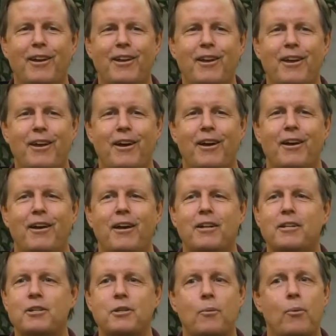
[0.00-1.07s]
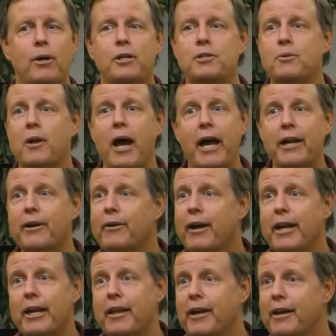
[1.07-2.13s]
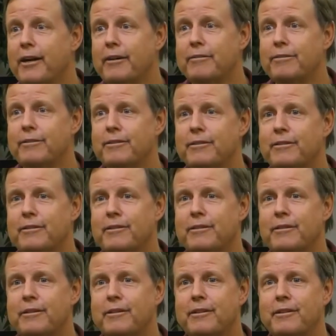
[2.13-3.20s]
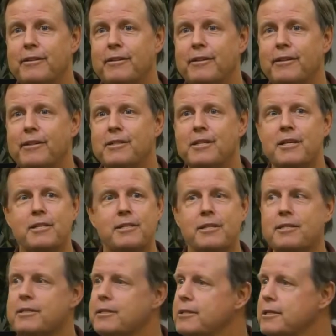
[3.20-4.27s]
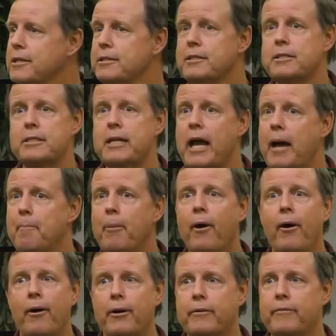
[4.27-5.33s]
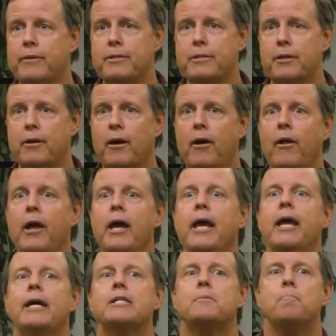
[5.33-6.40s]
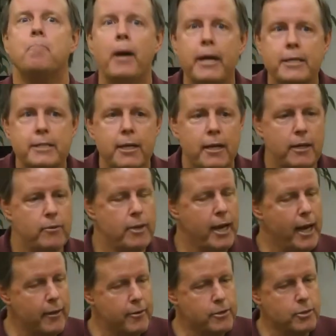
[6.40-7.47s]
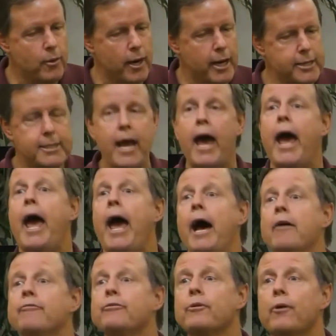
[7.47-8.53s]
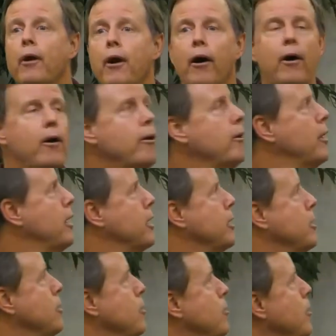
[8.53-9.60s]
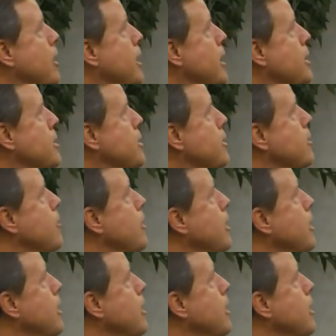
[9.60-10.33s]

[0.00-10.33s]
Yeah. What did you not hear anything of? Jesus. Jesus is not part of this at all. It's based on you. Yeah, there's grace. After all, you can do.